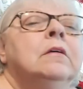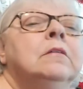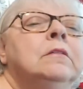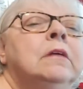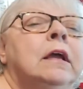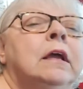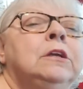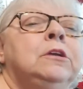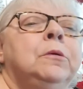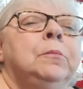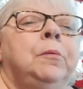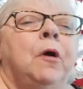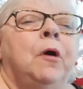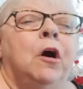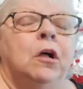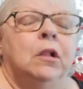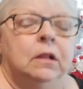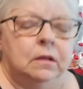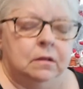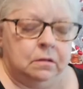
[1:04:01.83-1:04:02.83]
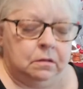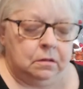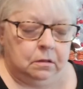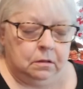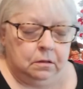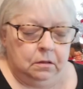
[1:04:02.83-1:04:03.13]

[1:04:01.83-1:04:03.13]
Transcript: Thank you, Paula.